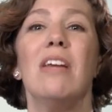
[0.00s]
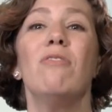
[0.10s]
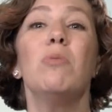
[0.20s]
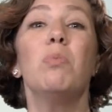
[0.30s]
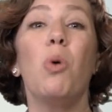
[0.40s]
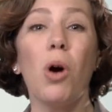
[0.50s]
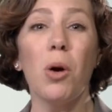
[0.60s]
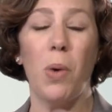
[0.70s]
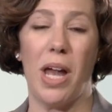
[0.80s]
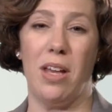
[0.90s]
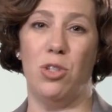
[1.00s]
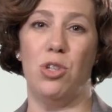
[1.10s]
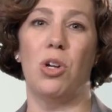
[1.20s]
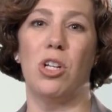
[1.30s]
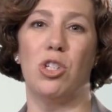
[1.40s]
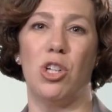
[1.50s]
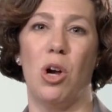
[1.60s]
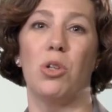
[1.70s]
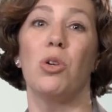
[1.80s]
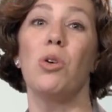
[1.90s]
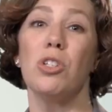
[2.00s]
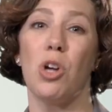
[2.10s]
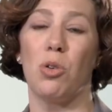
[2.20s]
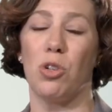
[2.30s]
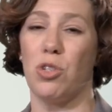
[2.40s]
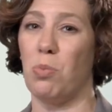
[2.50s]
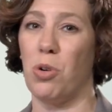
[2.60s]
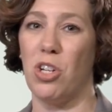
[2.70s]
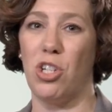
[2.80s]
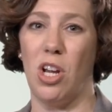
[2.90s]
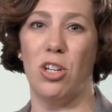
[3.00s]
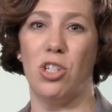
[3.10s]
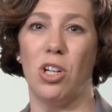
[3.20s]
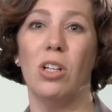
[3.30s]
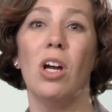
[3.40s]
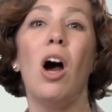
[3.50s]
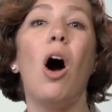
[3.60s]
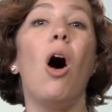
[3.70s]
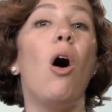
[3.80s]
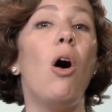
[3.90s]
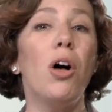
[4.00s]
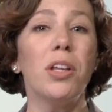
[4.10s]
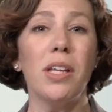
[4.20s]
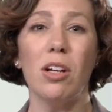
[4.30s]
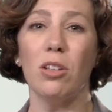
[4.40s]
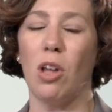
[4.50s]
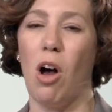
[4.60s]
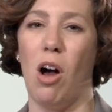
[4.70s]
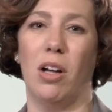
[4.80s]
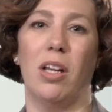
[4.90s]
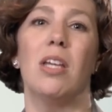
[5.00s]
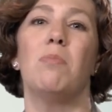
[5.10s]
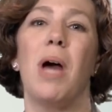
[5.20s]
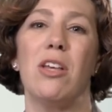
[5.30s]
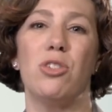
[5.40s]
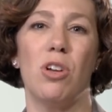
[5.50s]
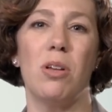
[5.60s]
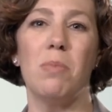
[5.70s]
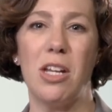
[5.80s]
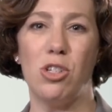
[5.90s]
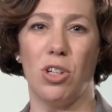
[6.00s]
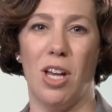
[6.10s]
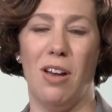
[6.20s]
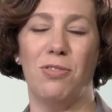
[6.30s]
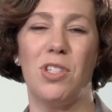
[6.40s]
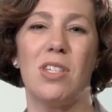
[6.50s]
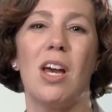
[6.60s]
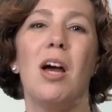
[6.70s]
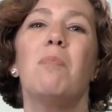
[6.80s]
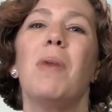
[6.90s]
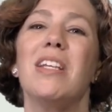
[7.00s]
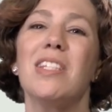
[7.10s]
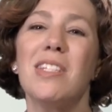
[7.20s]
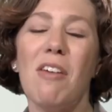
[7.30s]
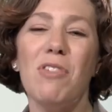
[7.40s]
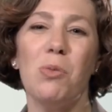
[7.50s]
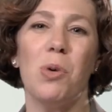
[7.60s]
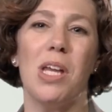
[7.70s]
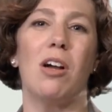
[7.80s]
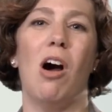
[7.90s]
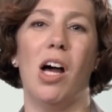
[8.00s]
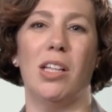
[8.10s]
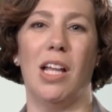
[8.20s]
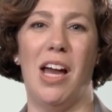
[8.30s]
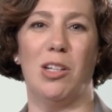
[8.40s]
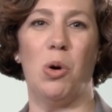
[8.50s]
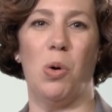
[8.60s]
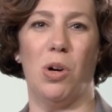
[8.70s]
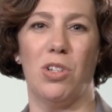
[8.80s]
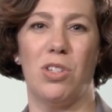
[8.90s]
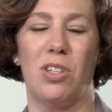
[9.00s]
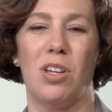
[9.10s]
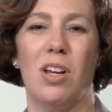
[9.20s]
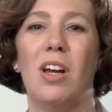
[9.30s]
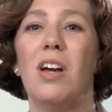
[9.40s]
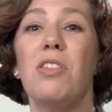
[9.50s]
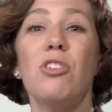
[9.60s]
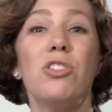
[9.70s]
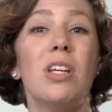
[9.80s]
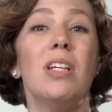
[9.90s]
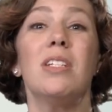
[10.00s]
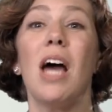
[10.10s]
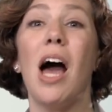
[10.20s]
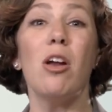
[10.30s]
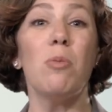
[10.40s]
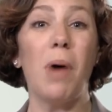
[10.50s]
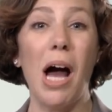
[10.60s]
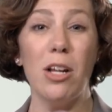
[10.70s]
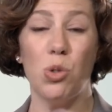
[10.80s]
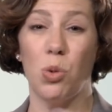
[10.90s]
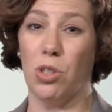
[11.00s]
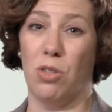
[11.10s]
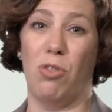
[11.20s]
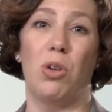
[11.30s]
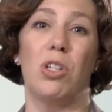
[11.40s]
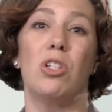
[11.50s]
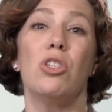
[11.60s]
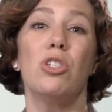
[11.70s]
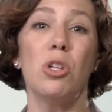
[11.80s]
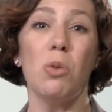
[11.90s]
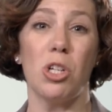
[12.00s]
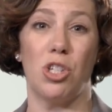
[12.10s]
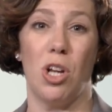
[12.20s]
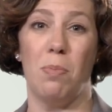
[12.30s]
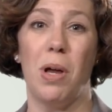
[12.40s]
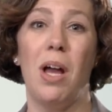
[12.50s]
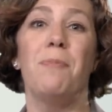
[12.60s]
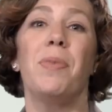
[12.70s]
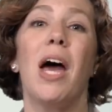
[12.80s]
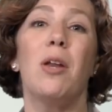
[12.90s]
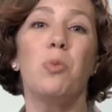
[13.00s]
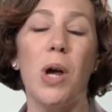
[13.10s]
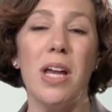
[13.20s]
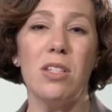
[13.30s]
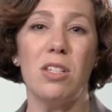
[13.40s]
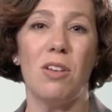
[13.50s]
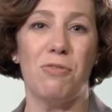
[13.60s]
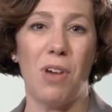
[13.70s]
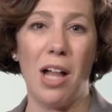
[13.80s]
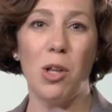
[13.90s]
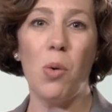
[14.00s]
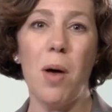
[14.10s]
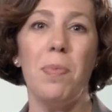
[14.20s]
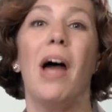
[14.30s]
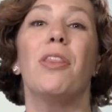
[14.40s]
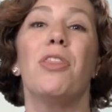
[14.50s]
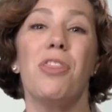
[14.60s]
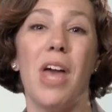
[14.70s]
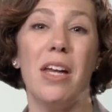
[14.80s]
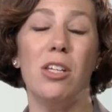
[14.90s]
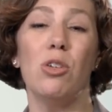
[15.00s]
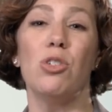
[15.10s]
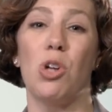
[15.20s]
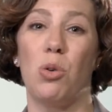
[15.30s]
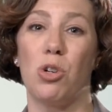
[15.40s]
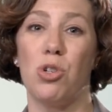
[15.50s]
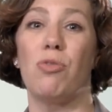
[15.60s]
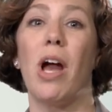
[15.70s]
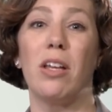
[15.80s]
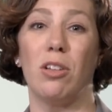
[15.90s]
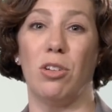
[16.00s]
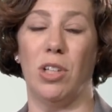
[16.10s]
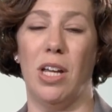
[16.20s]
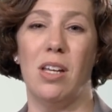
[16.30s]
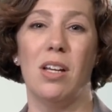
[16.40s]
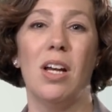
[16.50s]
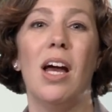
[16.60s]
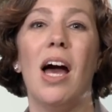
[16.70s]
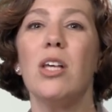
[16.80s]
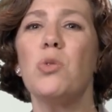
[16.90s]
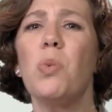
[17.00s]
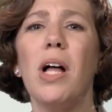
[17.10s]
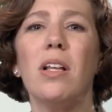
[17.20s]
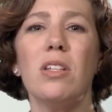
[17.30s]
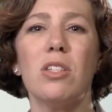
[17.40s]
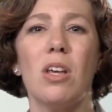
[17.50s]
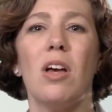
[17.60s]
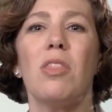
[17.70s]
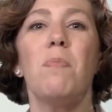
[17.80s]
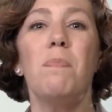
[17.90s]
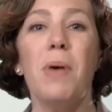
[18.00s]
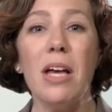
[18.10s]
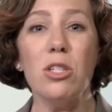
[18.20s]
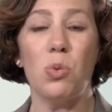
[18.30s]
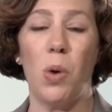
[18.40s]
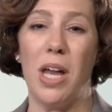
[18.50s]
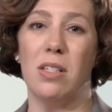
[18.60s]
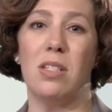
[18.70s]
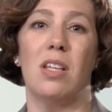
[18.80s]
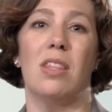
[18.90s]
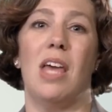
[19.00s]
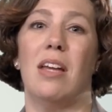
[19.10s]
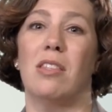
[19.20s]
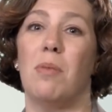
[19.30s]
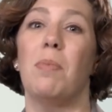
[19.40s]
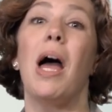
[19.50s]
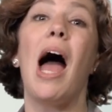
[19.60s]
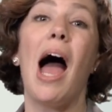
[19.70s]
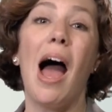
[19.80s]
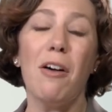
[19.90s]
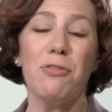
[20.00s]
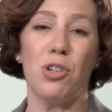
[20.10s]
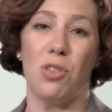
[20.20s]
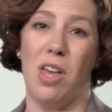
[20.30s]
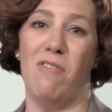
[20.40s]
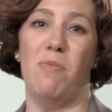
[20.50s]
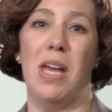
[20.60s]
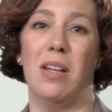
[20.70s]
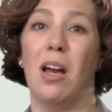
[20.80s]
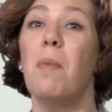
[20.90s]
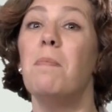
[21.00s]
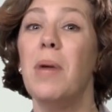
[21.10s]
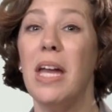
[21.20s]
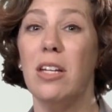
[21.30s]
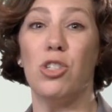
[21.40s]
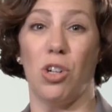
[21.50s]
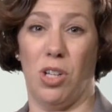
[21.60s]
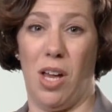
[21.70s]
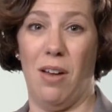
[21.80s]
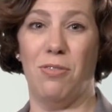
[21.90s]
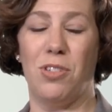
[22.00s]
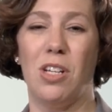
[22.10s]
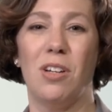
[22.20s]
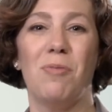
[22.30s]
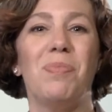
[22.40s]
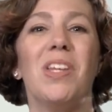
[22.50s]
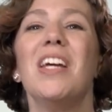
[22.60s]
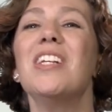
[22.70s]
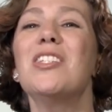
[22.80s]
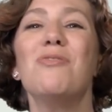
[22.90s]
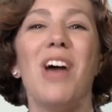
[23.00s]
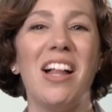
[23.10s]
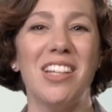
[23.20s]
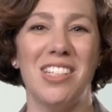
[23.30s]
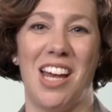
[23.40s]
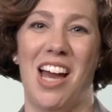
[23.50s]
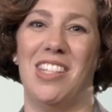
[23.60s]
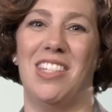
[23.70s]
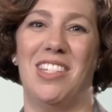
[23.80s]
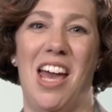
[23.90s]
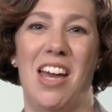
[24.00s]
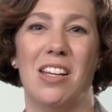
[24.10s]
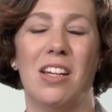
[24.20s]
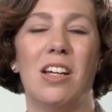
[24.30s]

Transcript: even more ways you can show your donors' appreciation all year long in Mastering Major Gifts, my seven week online course. There's an entire module devoted to stewardship and ways to follow up and thank your donors regularly, as well as the best ways to thank them after they've made a major gift. It's Valentine's Day.